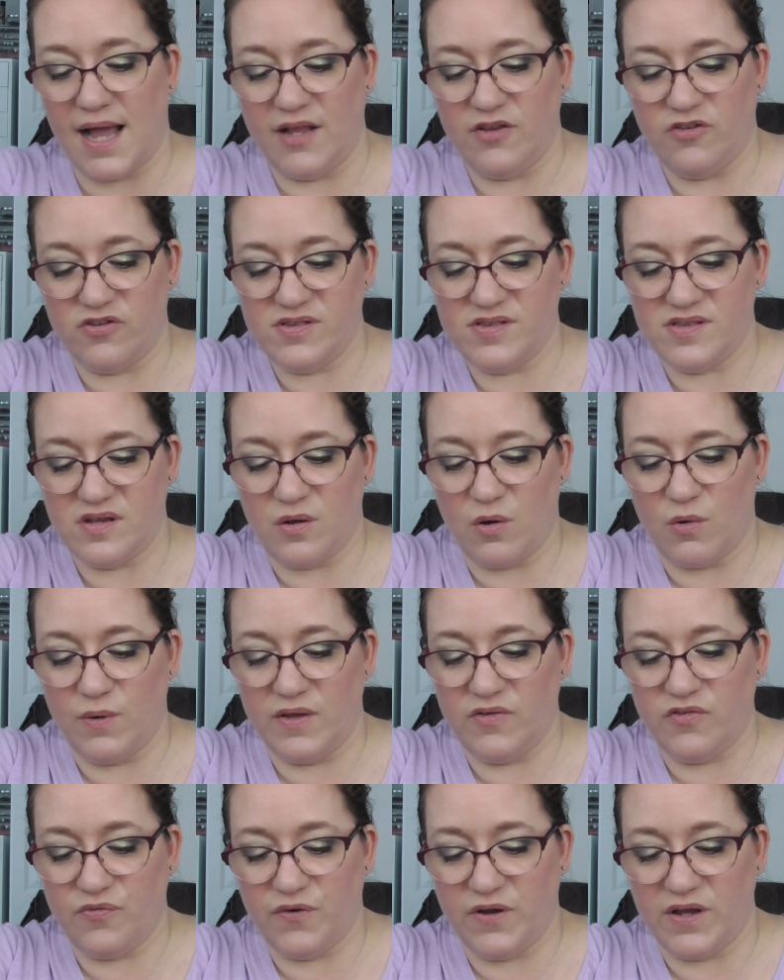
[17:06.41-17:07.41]
I just
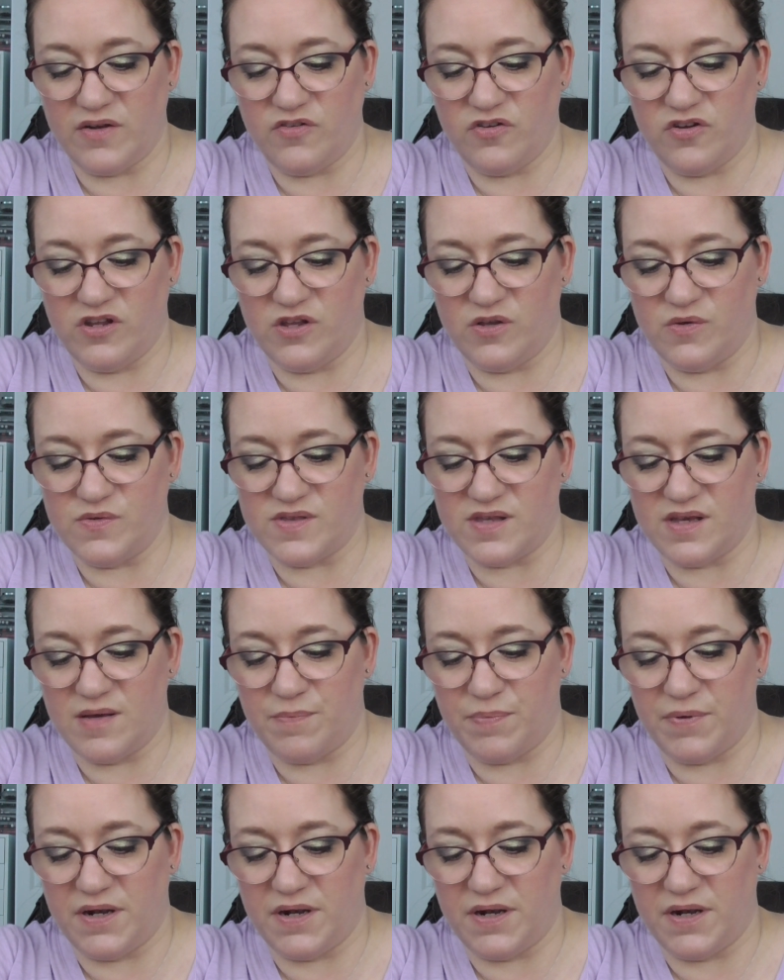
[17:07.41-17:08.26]
always forget to use it,